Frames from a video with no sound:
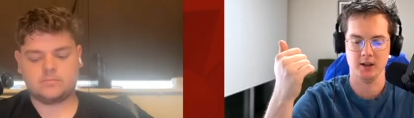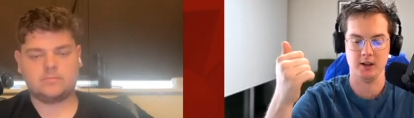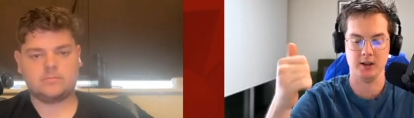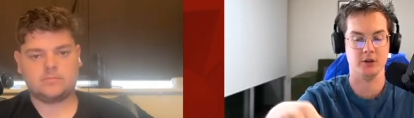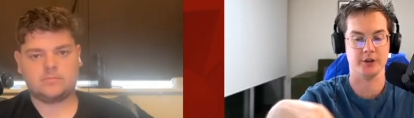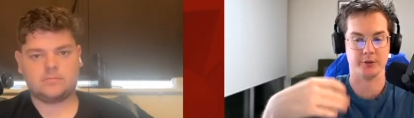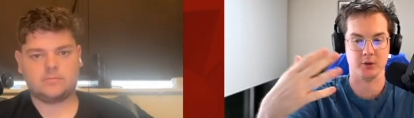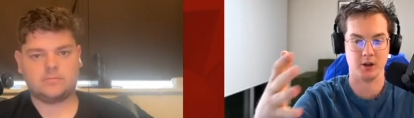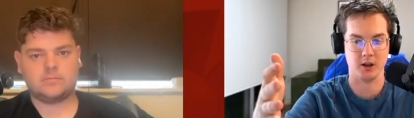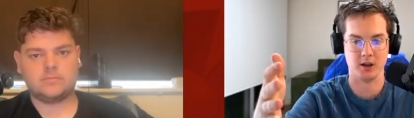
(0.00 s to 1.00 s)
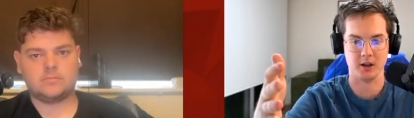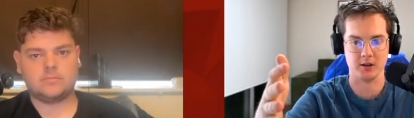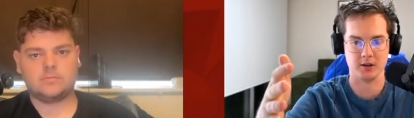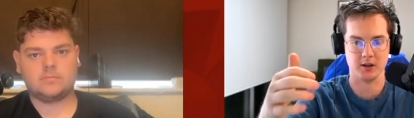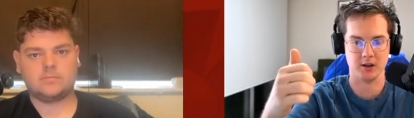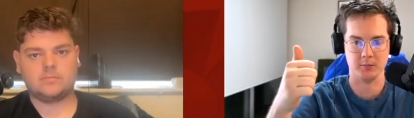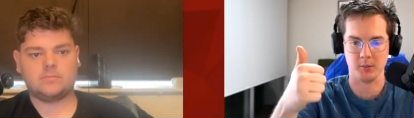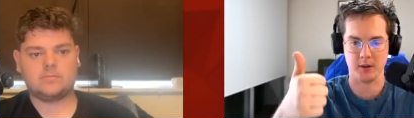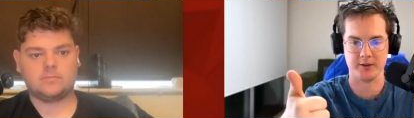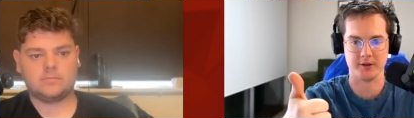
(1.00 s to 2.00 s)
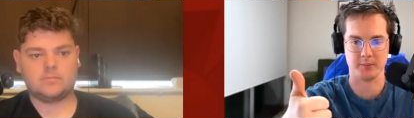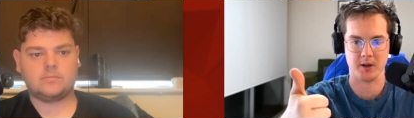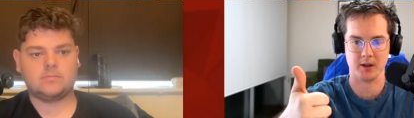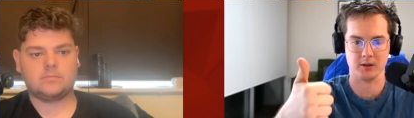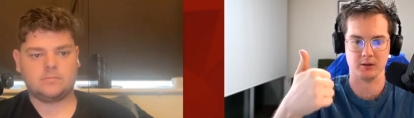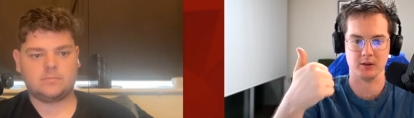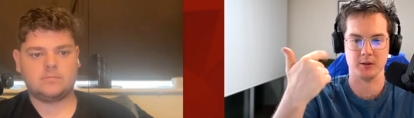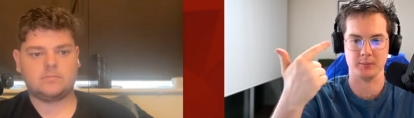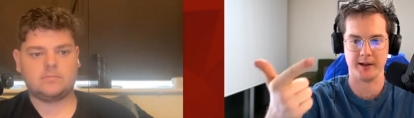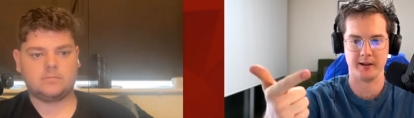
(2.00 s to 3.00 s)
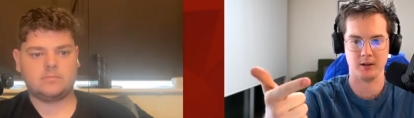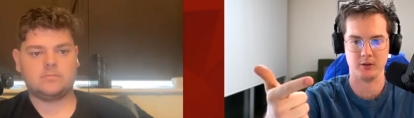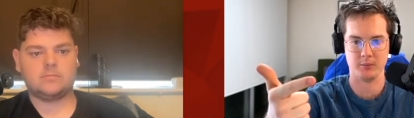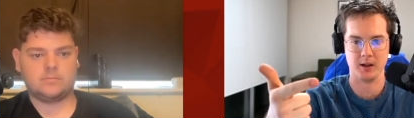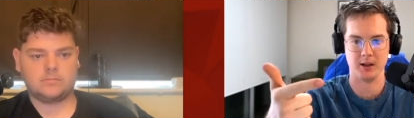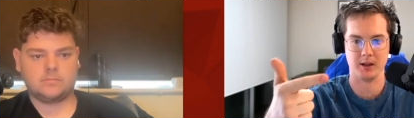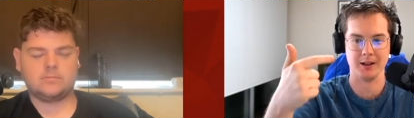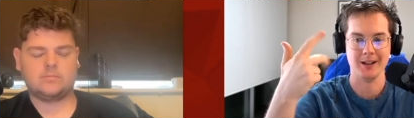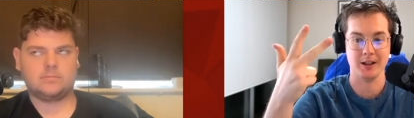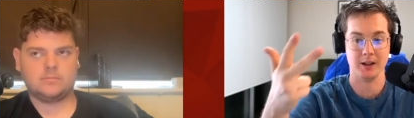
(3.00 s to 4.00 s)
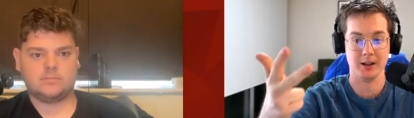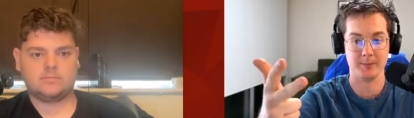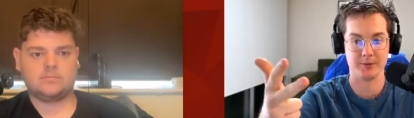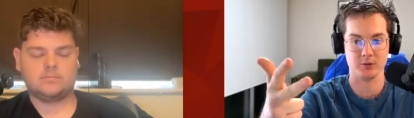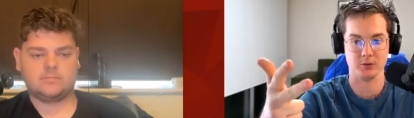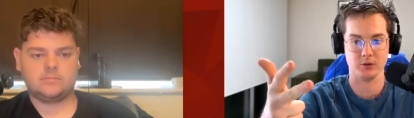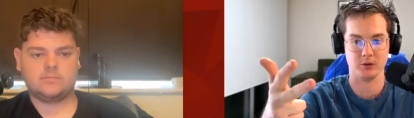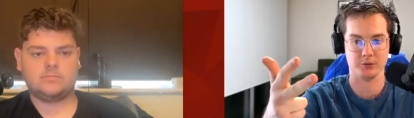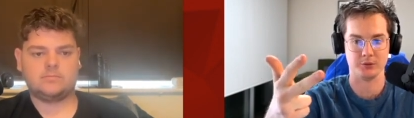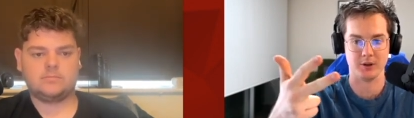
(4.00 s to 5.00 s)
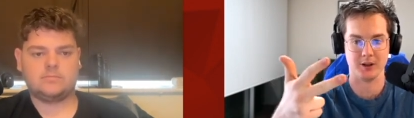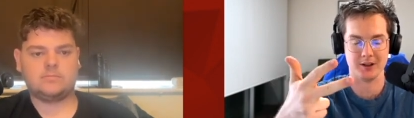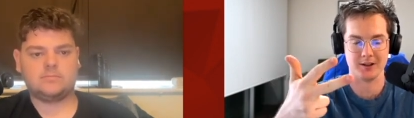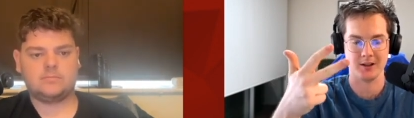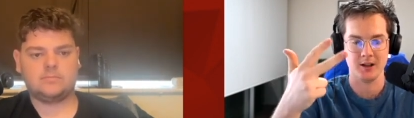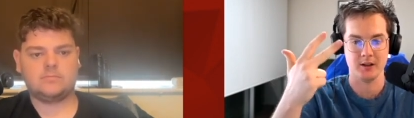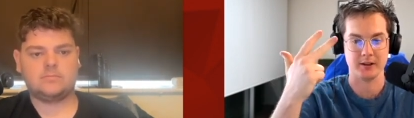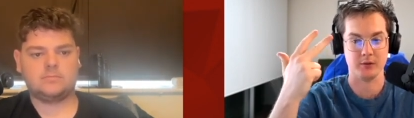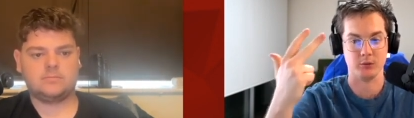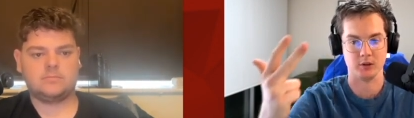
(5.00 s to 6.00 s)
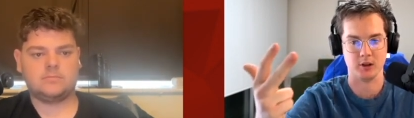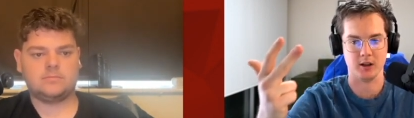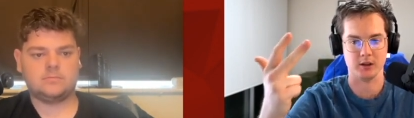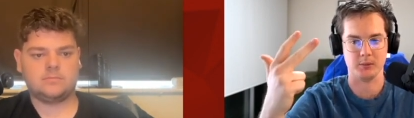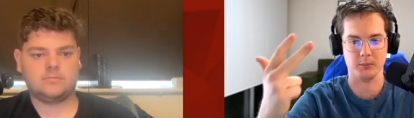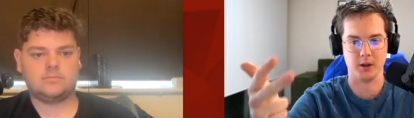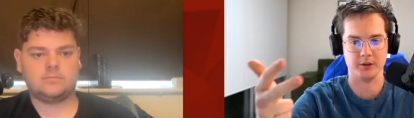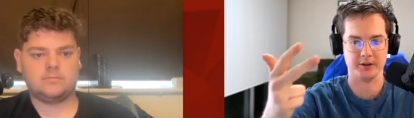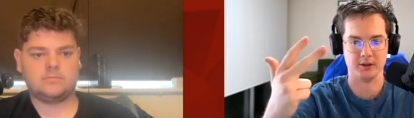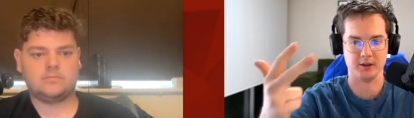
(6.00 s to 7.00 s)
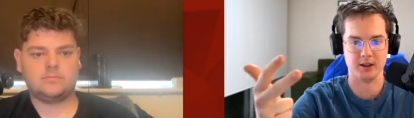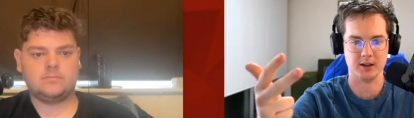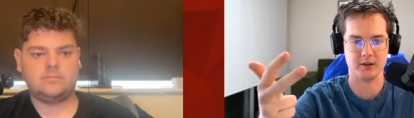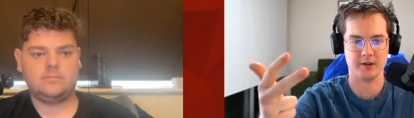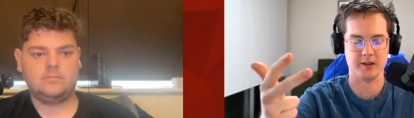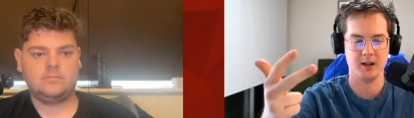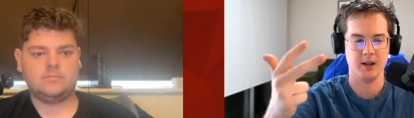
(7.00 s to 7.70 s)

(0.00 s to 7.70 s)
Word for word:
Speaker 1: Ineos relied in Brabantse Pijl, in paris in Amstel Gold Race. They relied on multi leaders.